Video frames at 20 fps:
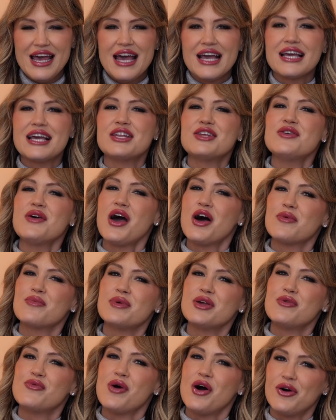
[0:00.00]
Can you help
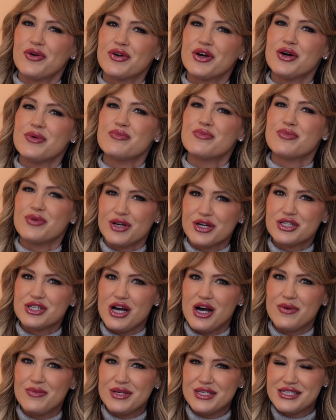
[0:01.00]
me welcome Brooke
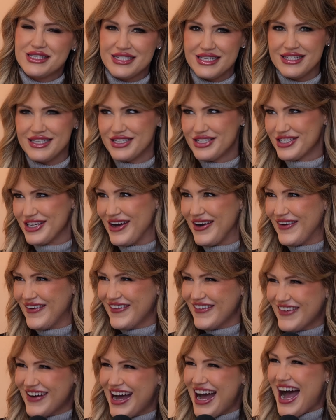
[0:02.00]
Thomas to the show?
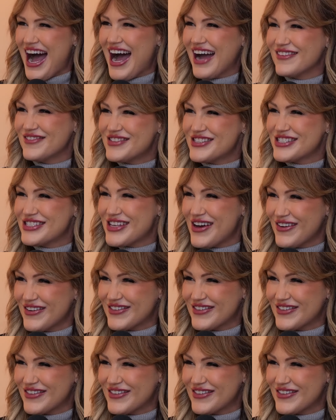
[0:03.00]
I'm so